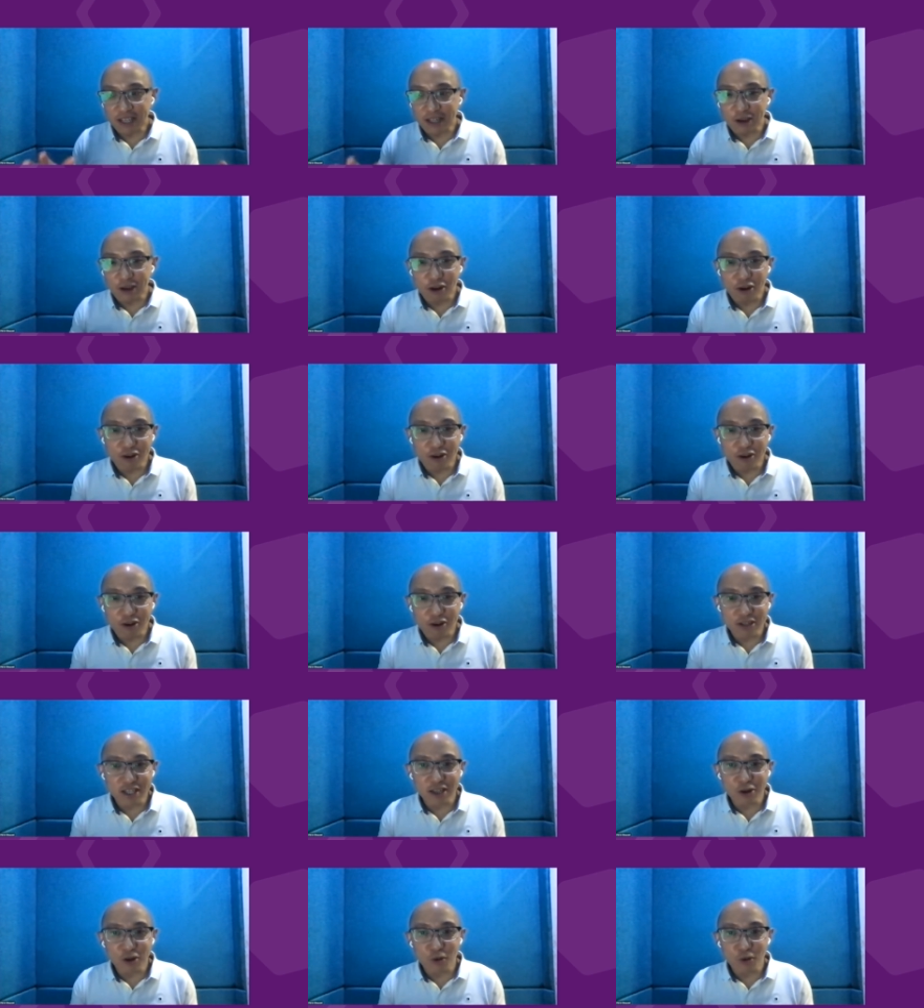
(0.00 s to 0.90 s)

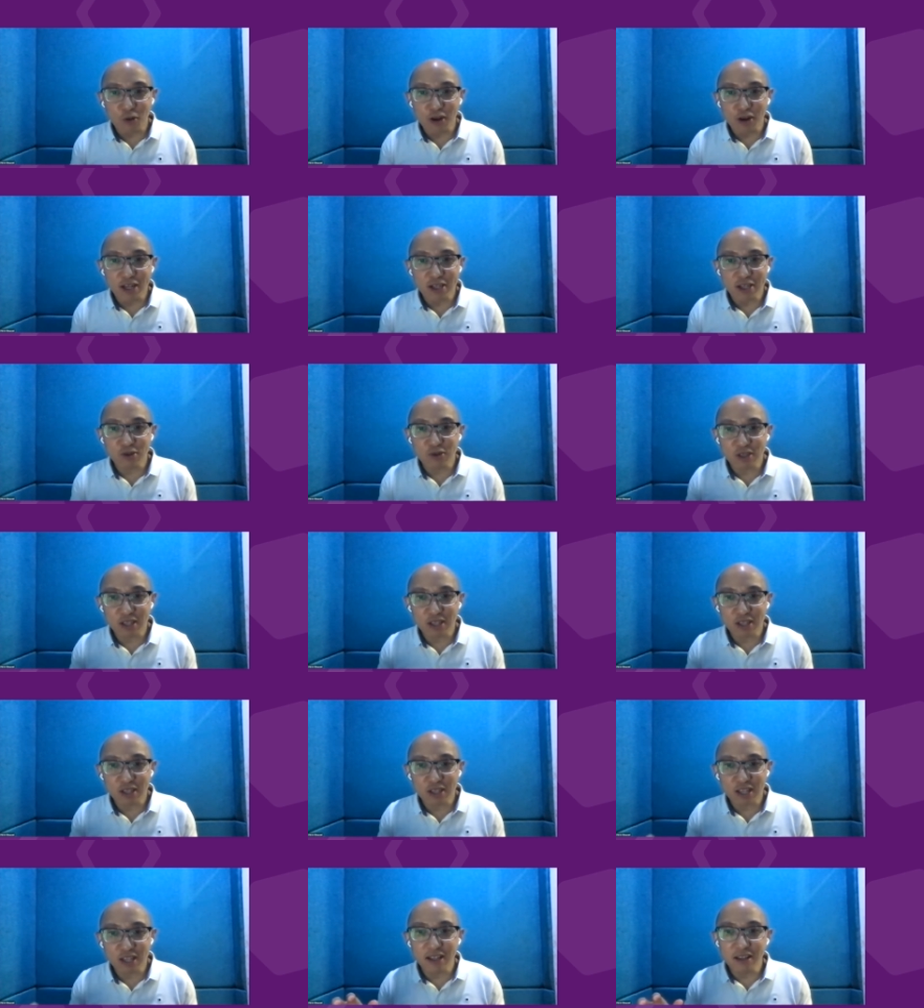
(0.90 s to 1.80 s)
technology that are quite
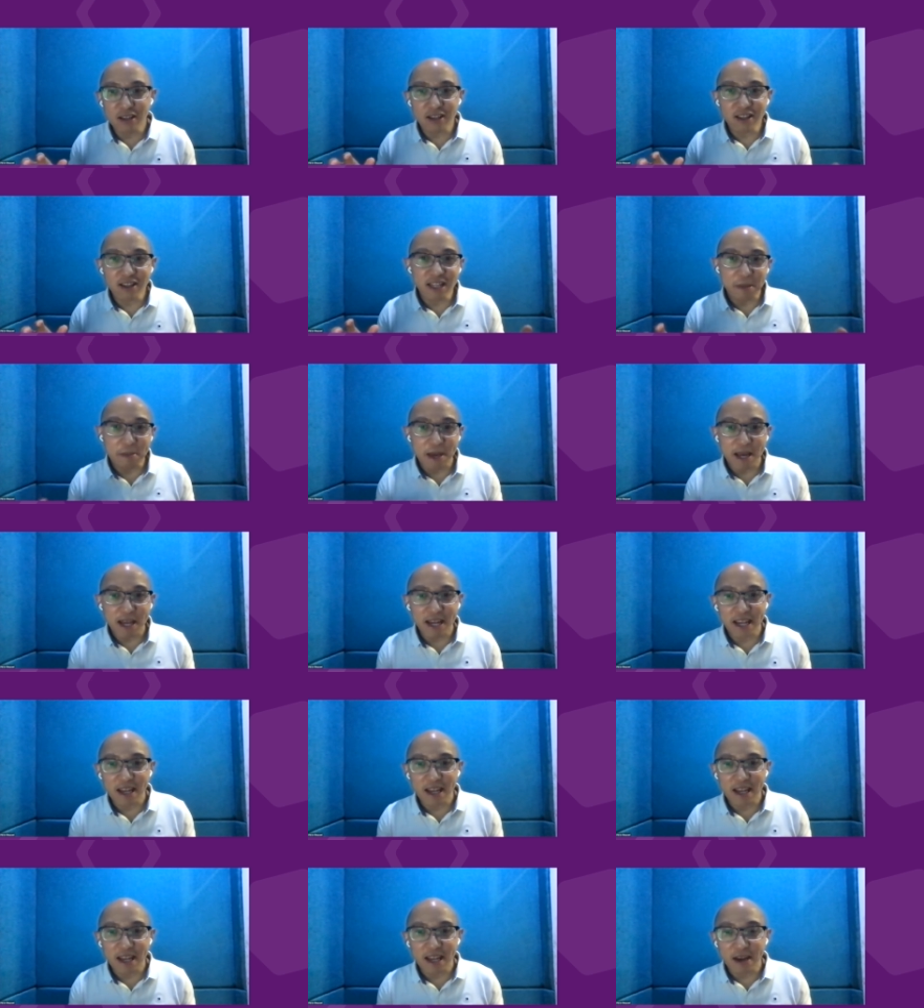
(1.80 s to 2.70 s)
interesting,
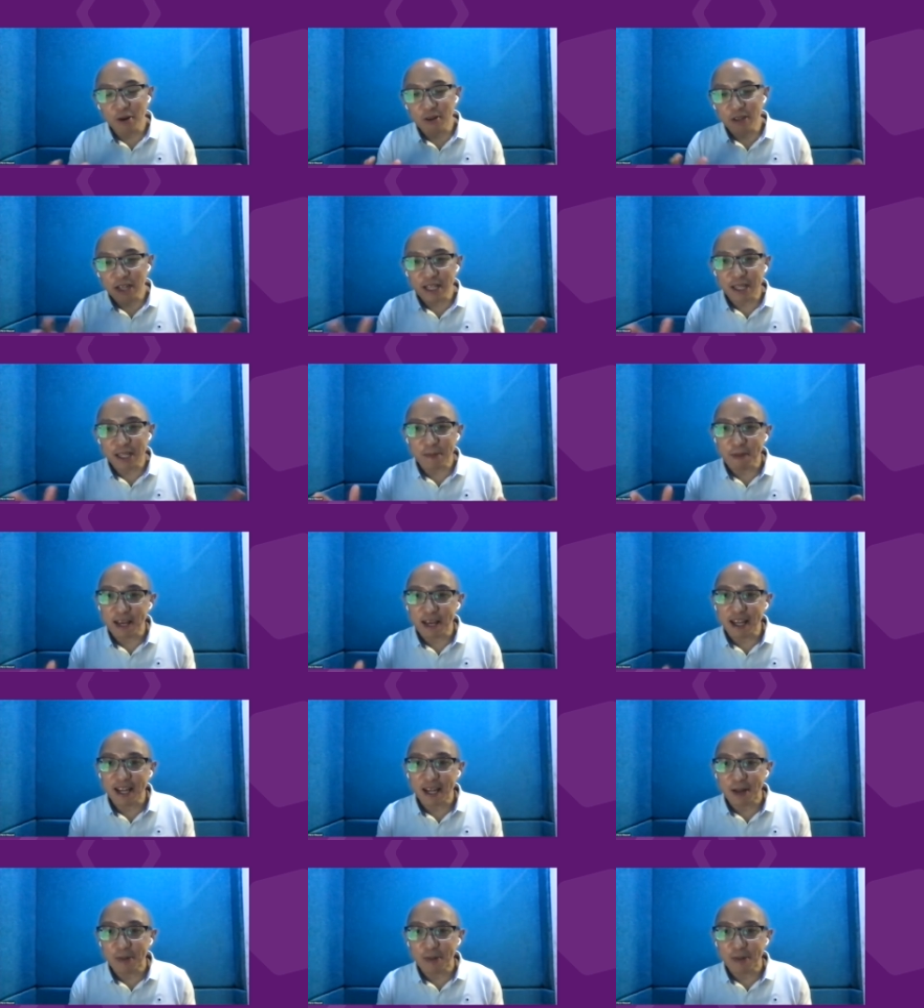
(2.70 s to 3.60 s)
debated or not
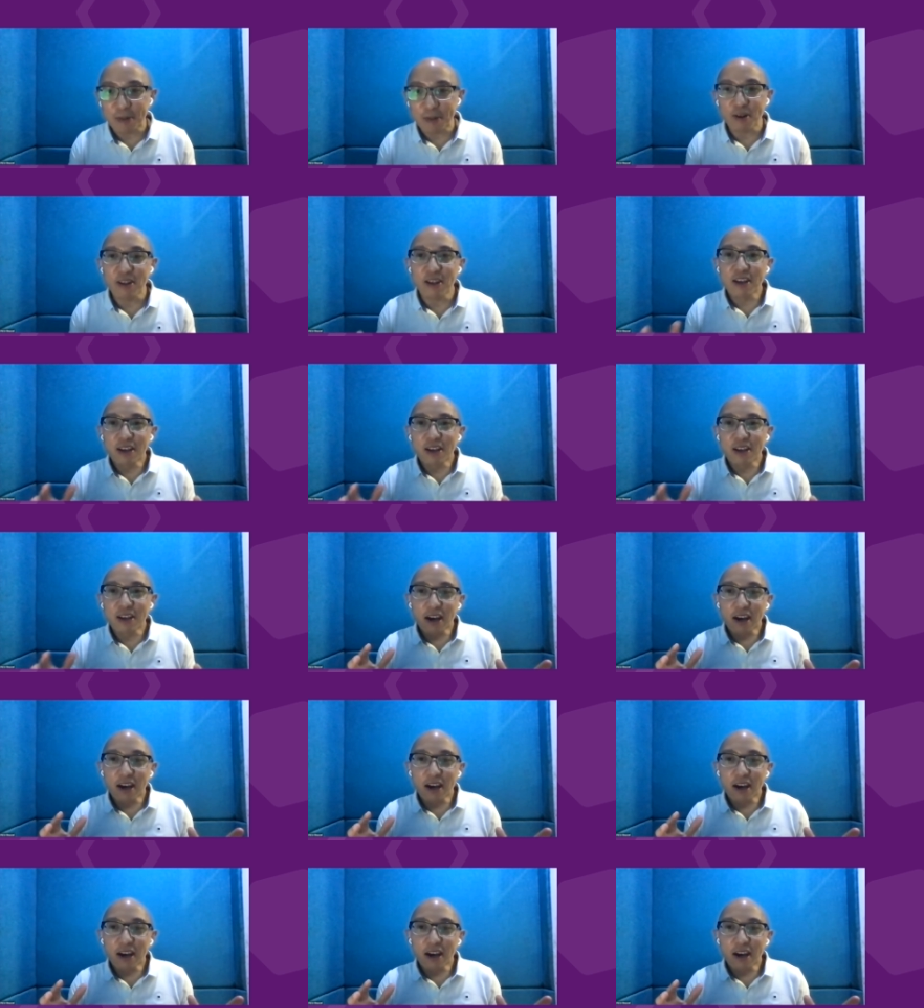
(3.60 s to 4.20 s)
debated, but